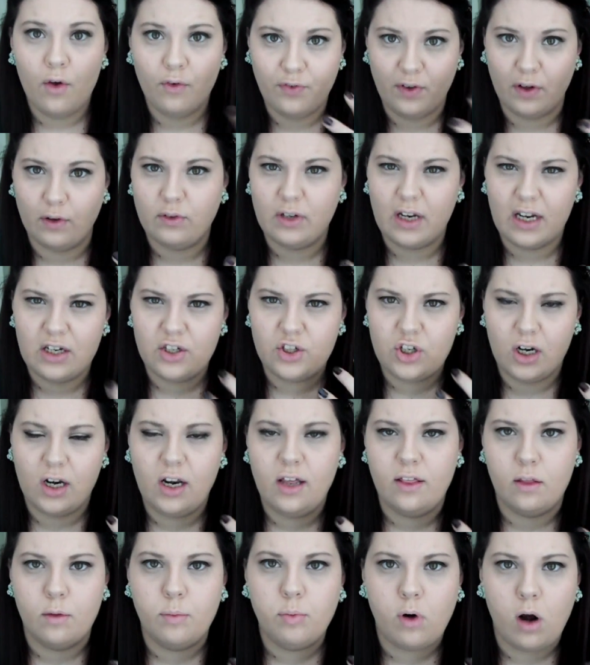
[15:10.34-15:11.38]
foundation
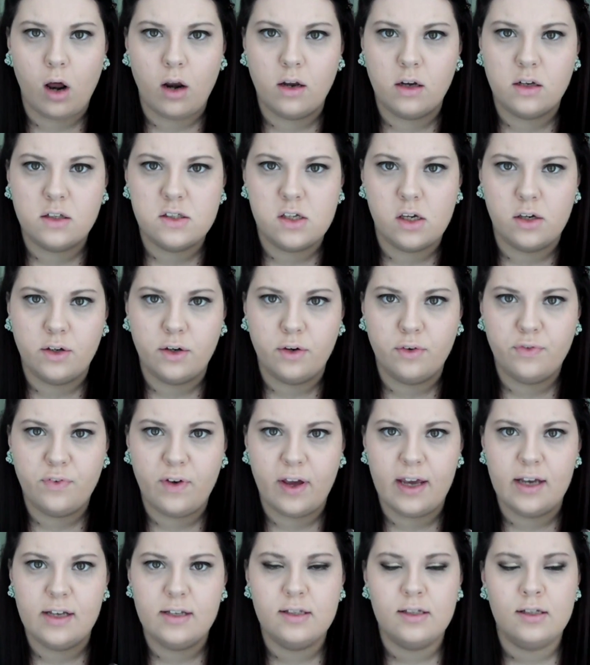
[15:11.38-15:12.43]
and the products on your
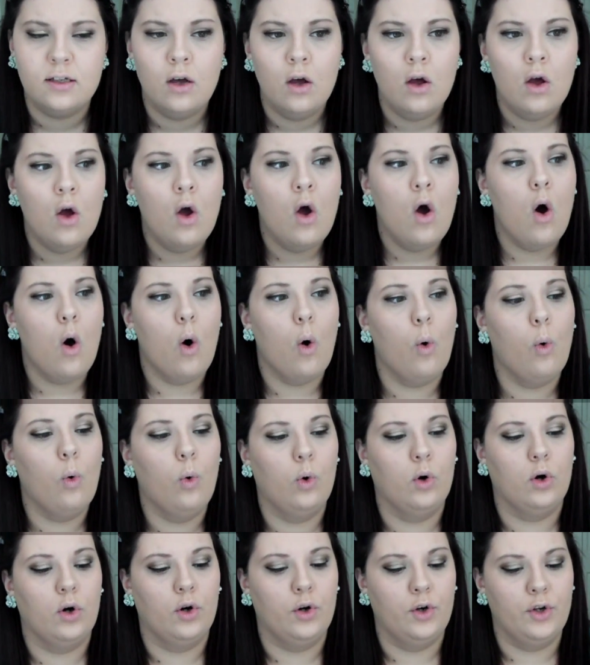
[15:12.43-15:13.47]
face.
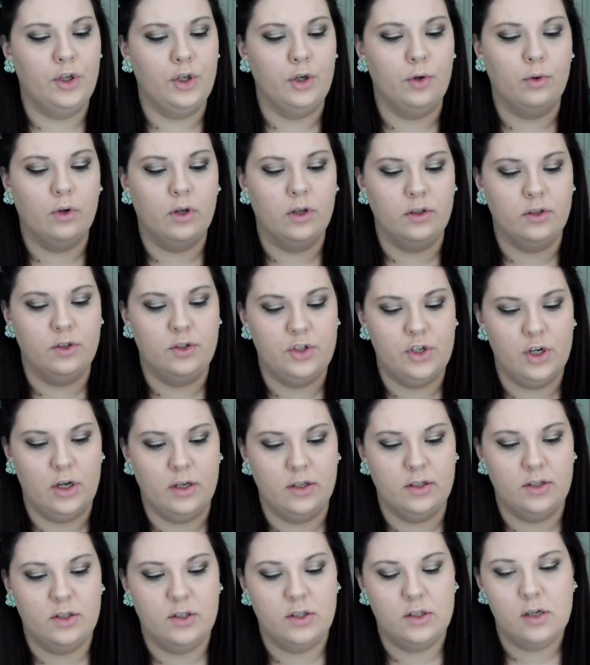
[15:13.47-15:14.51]
Or you could
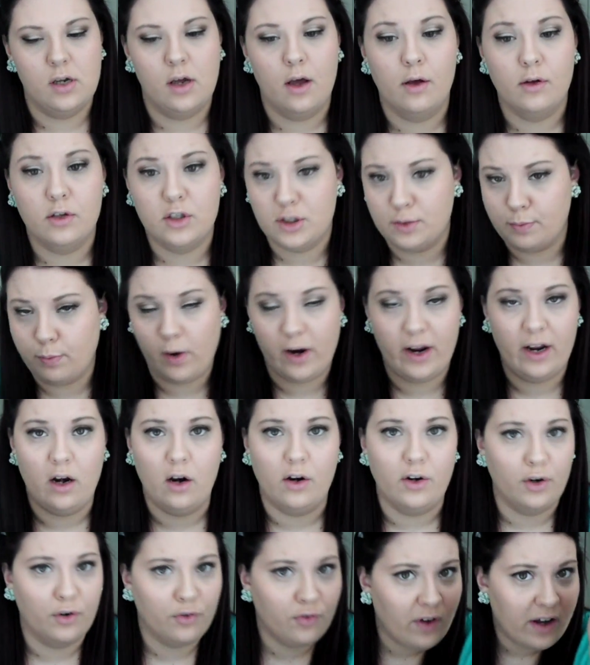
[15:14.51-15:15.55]
just spray it
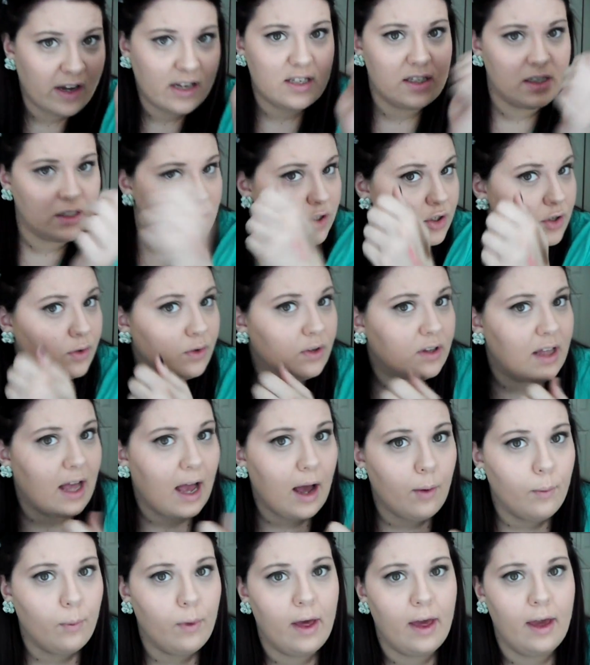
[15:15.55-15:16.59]
on your face and do it
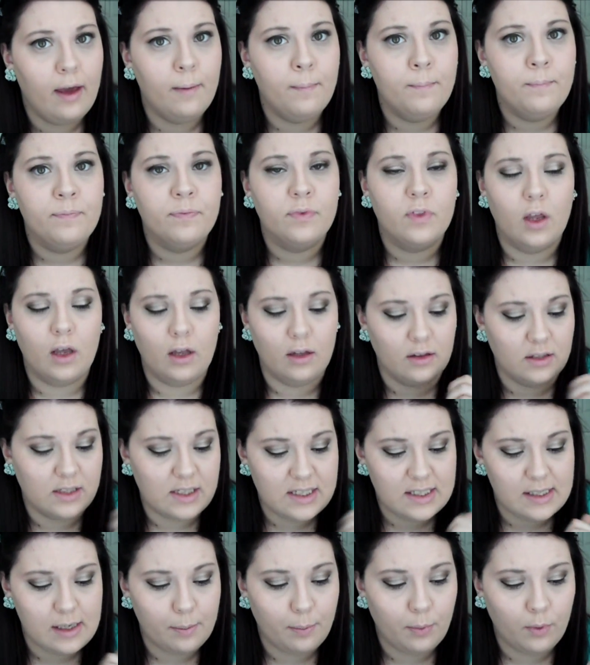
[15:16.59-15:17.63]
that way and
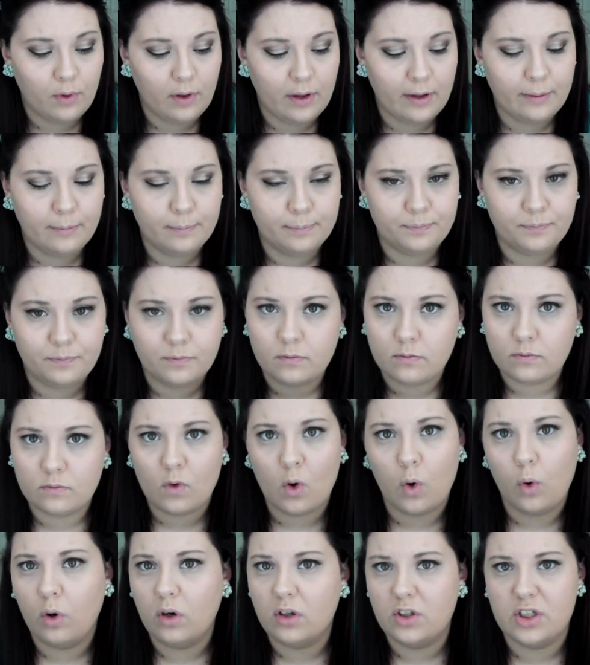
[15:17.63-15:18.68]
stipple it,
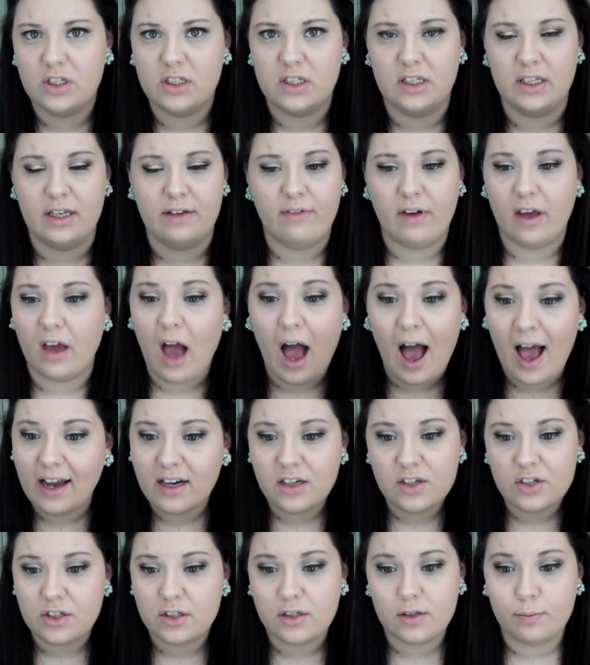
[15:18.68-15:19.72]
or just leave it. I
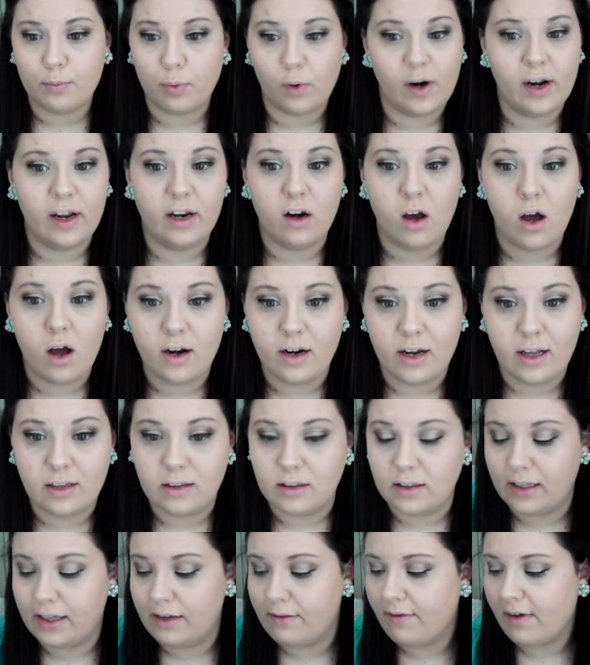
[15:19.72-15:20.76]
just spray it on
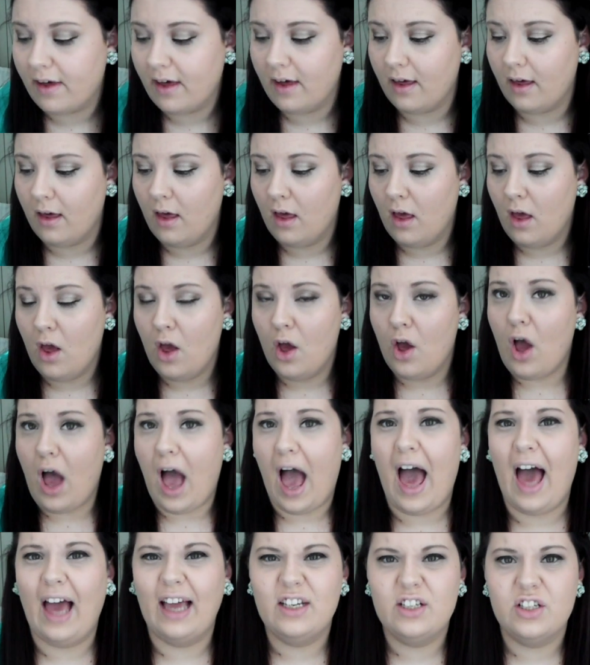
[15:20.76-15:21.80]
and leave it.
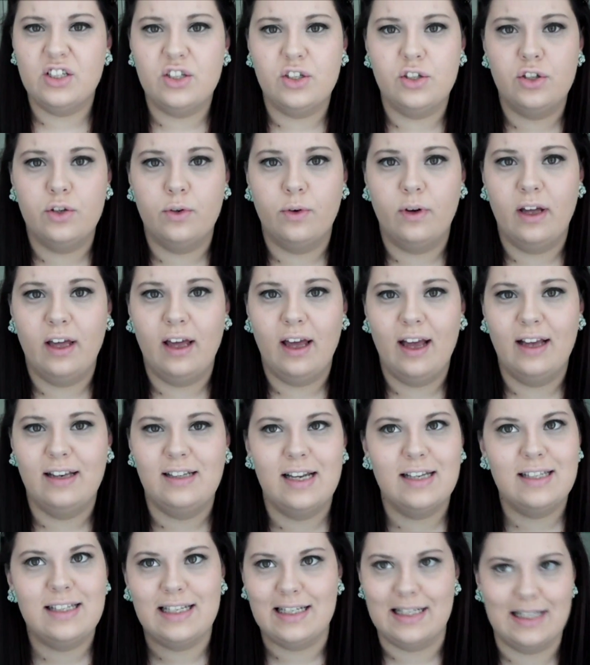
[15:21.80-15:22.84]
I just do it. It
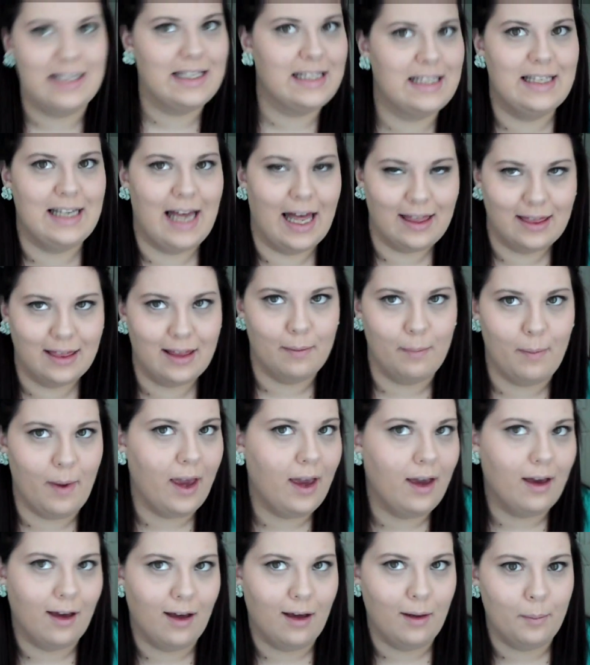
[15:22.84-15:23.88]
doesn't set the
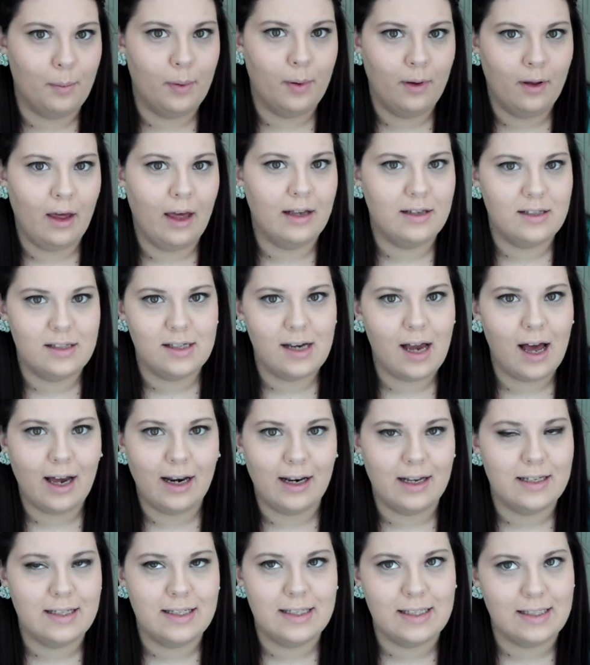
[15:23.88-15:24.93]
makeup. It's not
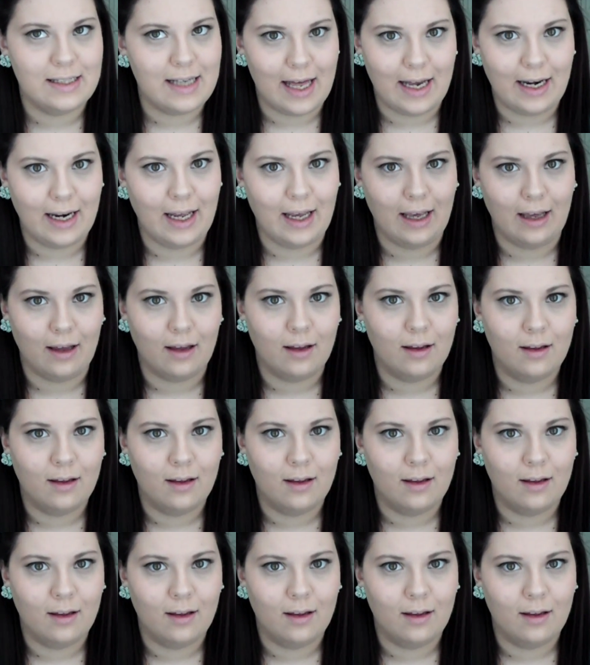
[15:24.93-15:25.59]
a setting.